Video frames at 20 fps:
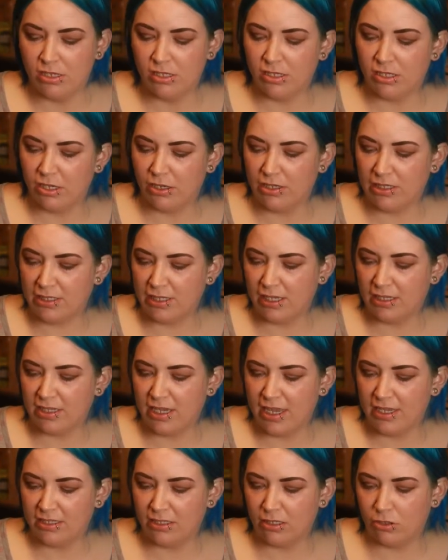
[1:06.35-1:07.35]
So it says
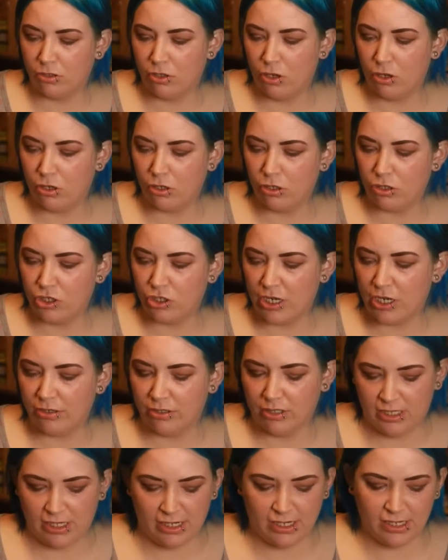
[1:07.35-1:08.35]
it has a large
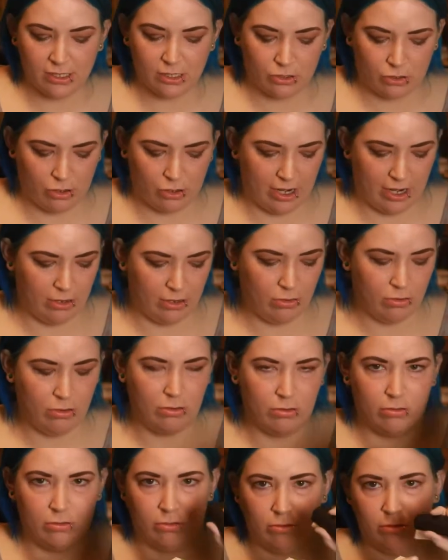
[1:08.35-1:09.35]
LCD screen.
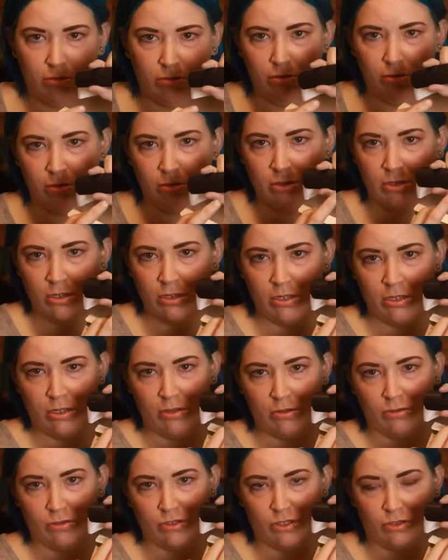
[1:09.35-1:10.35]

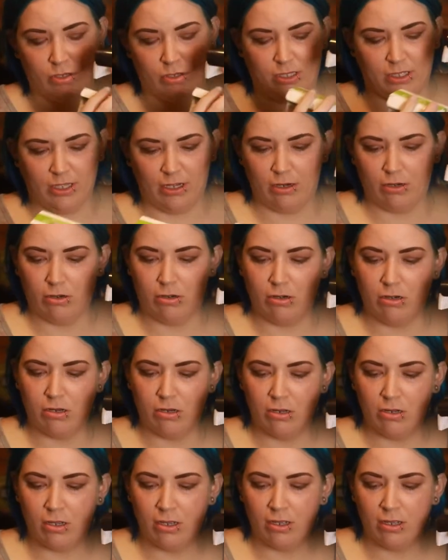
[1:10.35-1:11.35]
It's right there.
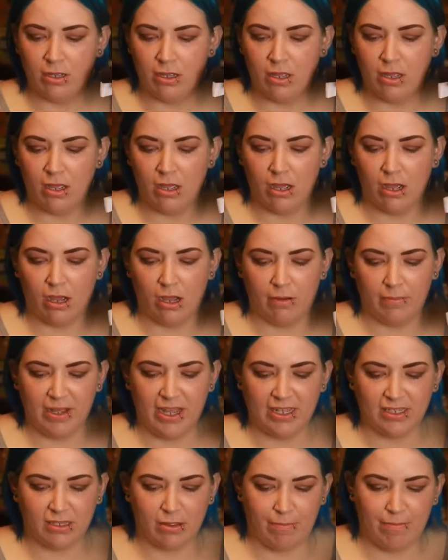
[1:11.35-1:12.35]
Um, it
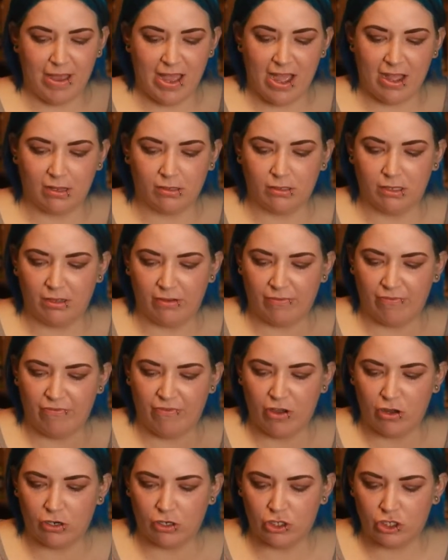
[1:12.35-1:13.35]
has a backlit
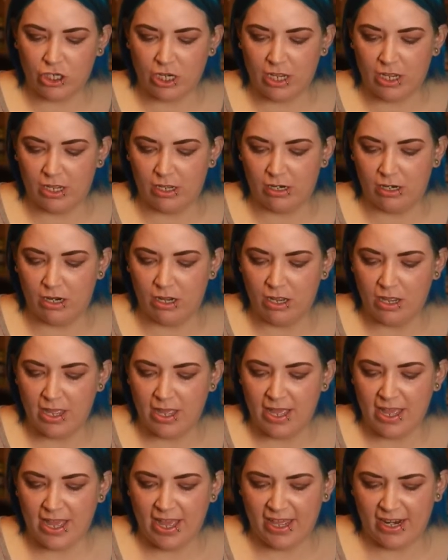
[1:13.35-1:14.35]
function
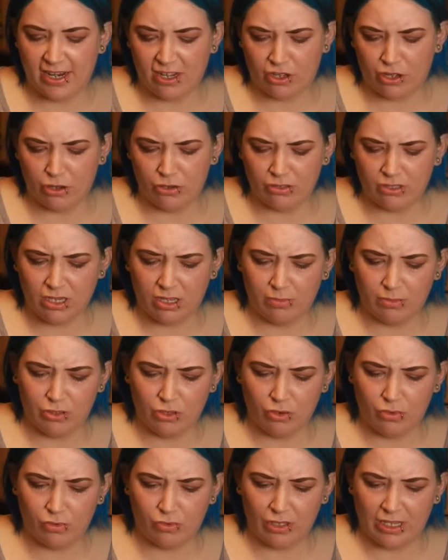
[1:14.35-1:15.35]
and it goes up
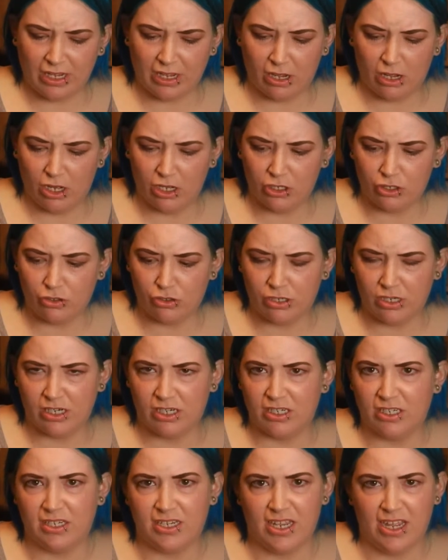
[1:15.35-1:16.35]
to like
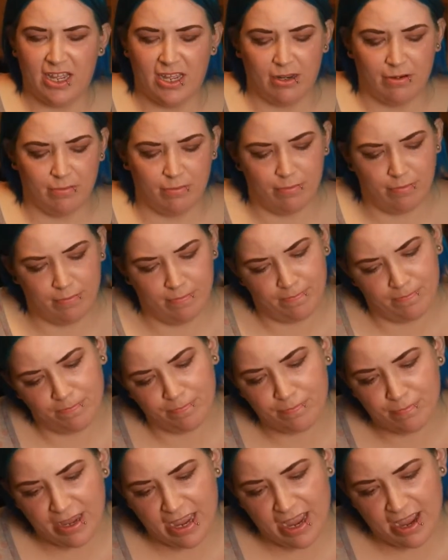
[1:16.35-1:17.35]
110
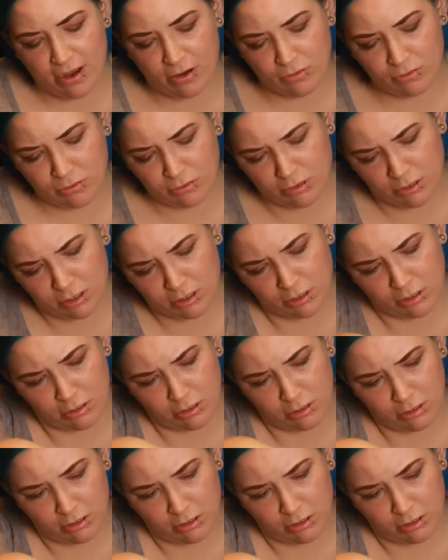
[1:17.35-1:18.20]
pounds.